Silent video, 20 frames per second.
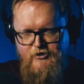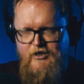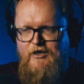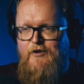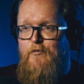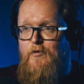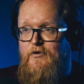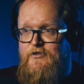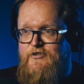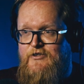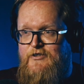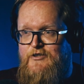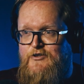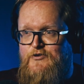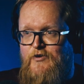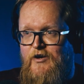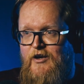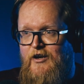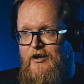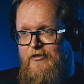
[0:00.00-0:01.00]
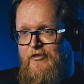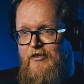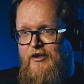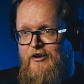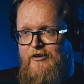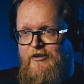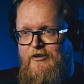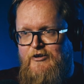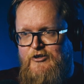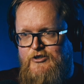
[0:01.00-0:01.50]
I'll tell you what's in the trailer,
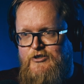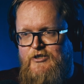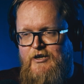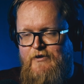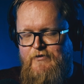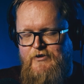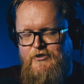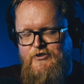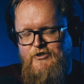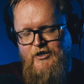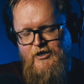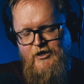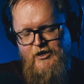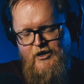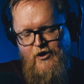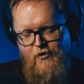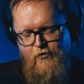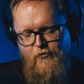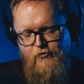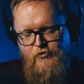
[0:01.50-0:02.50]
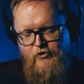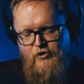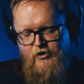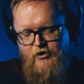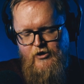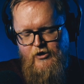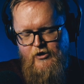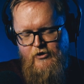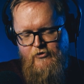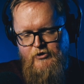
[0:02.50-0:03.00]
then you should definitely check it out.
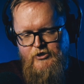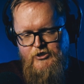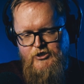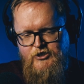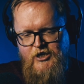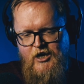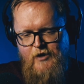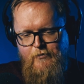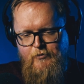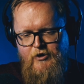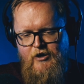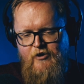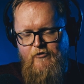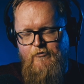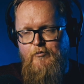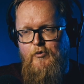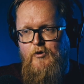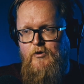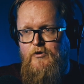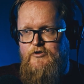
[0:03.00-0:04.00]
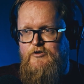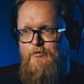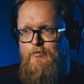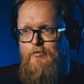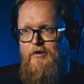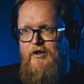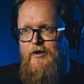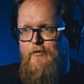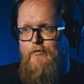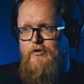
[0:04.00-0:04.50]
This chap kind of
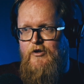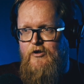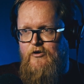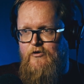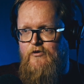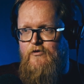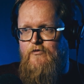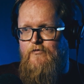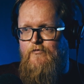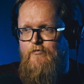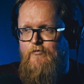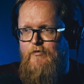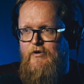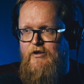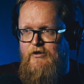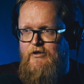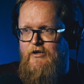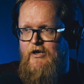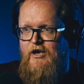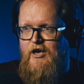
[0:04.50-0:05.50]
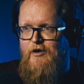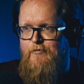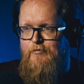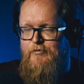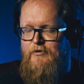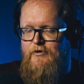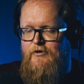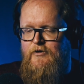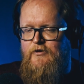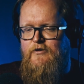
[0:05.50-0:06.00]
boards a plane with a gun in the
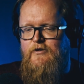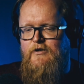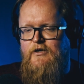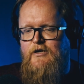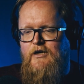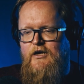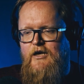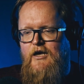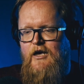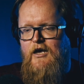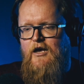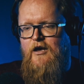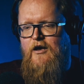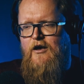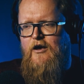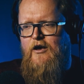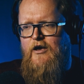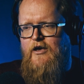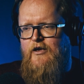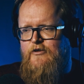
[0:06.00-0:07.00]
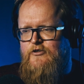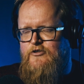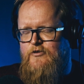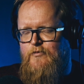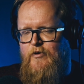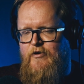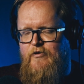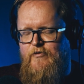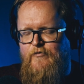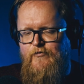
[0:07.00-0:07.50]
airport
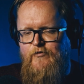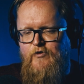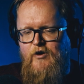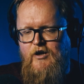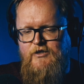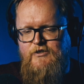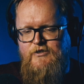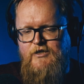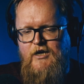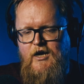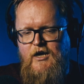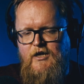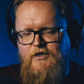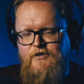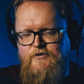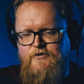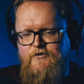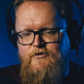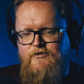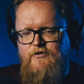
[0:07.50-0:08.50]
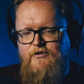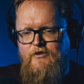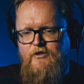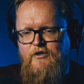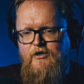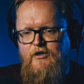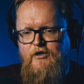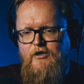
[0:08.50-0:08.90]
somewhere in France, and